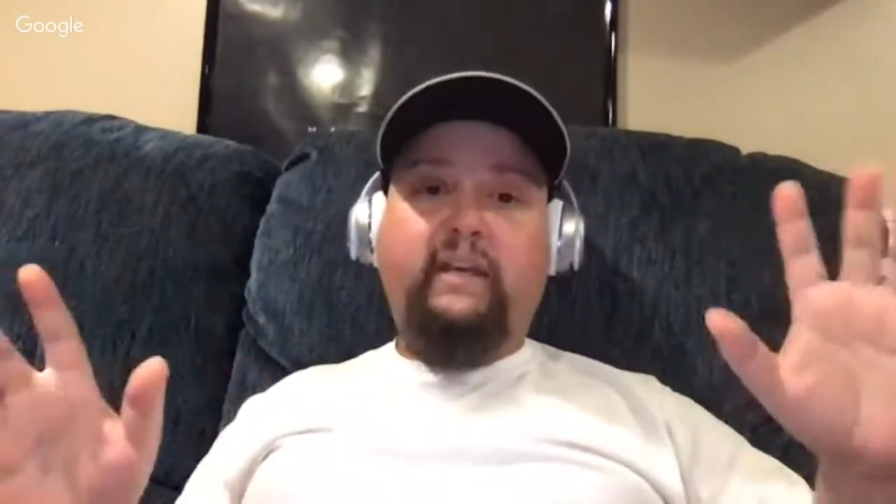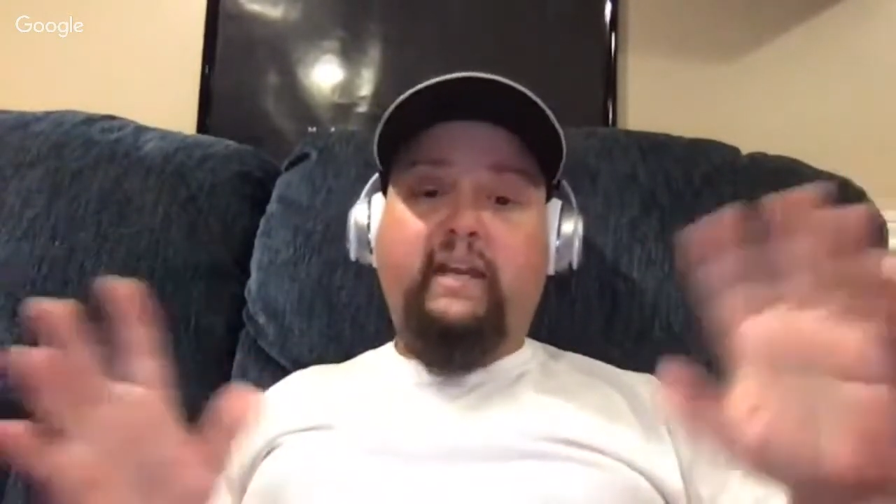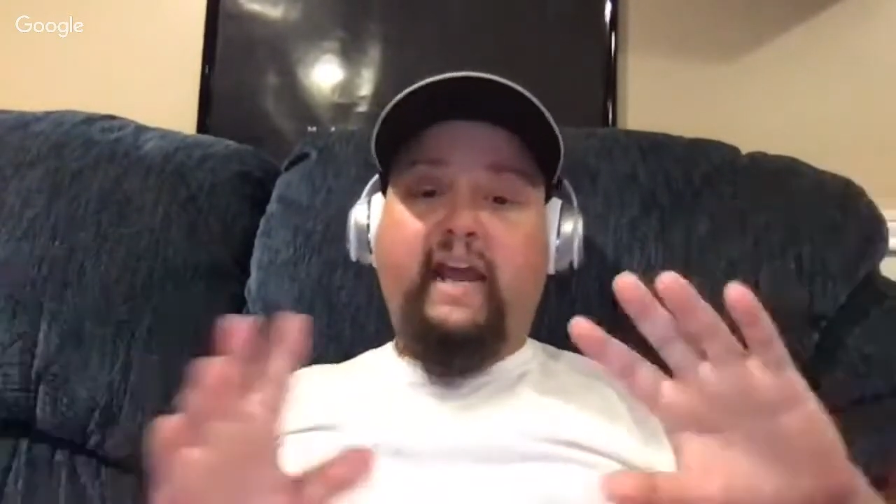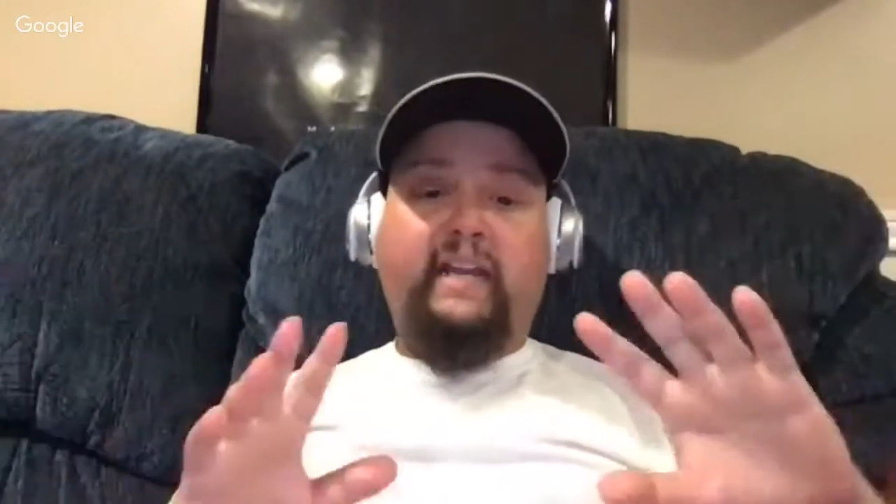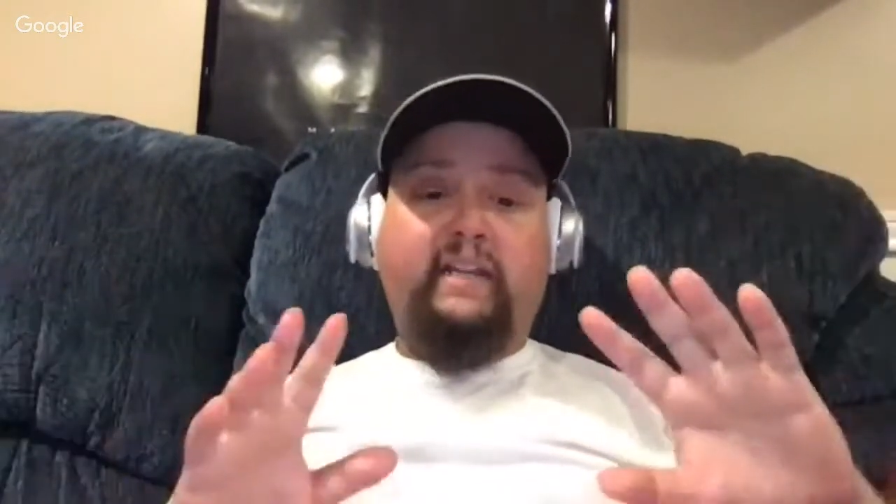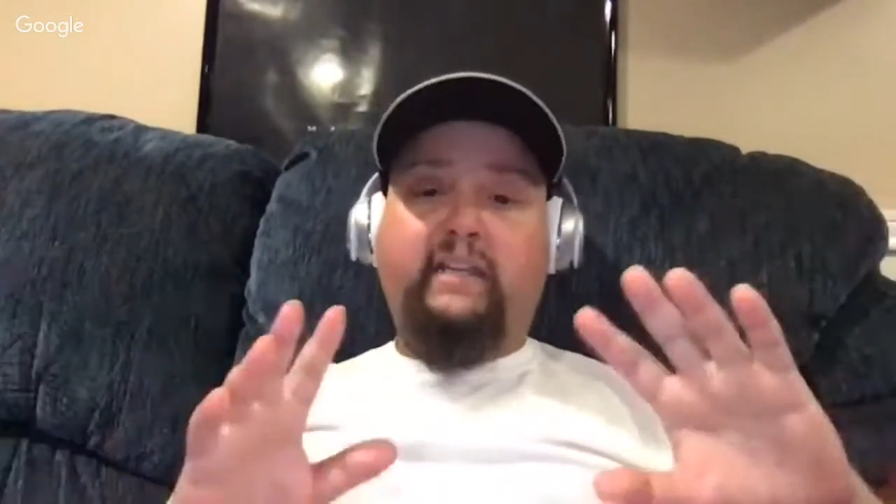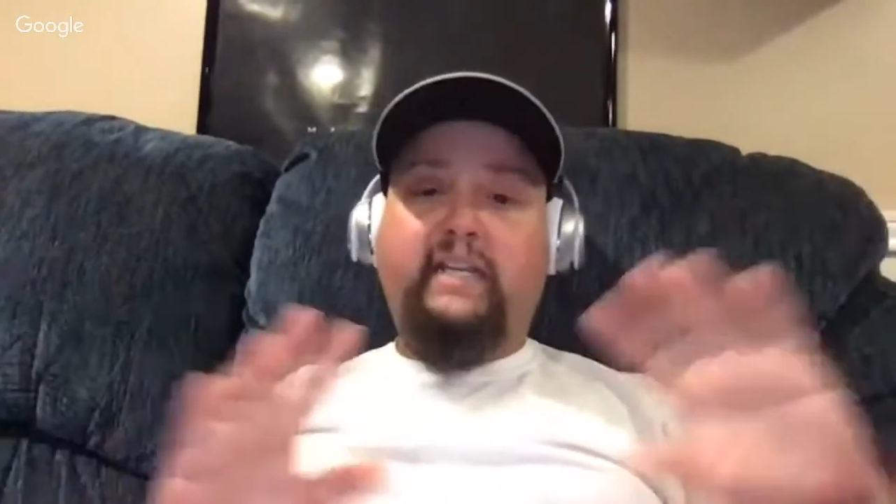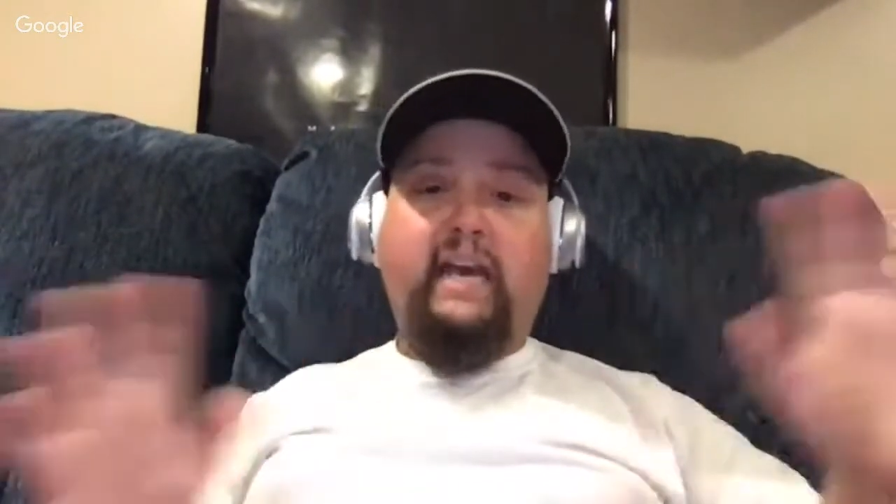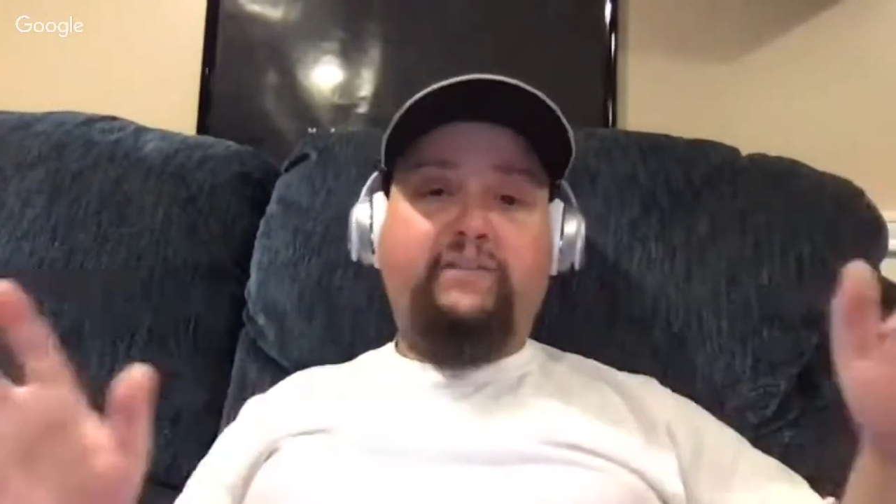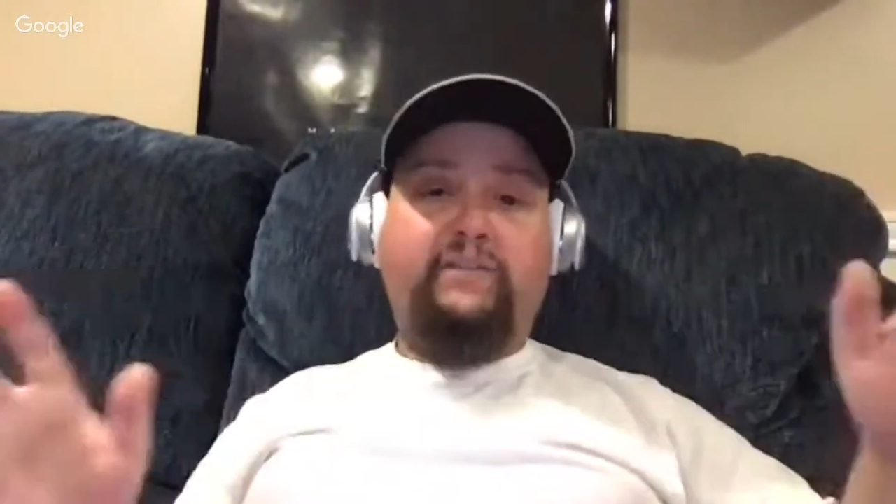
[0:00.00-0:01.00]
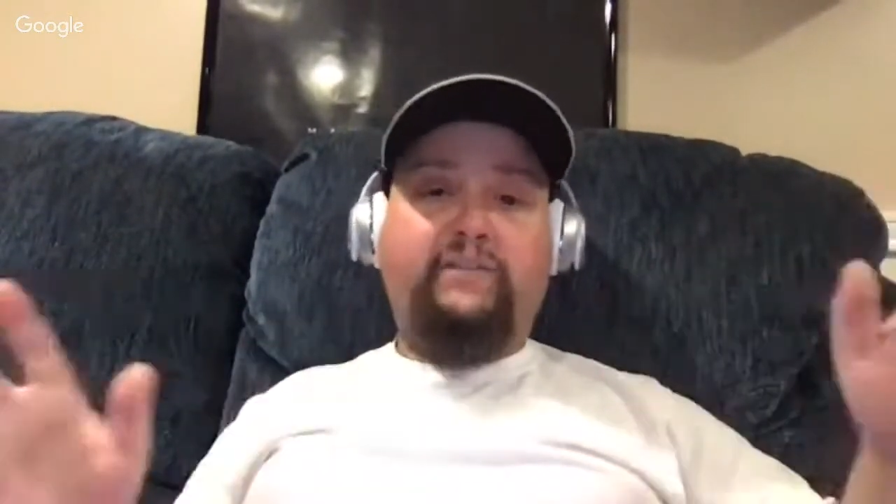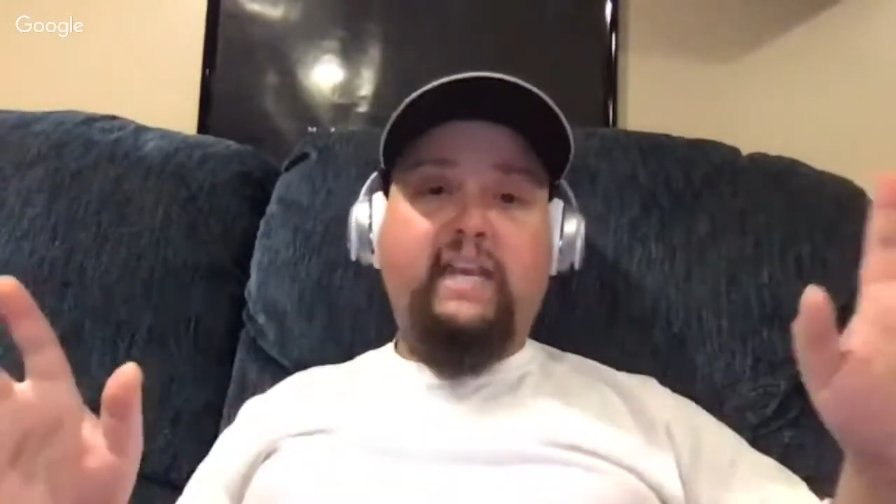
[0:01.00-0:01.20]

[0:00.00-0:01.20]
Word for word: It had it doesn't have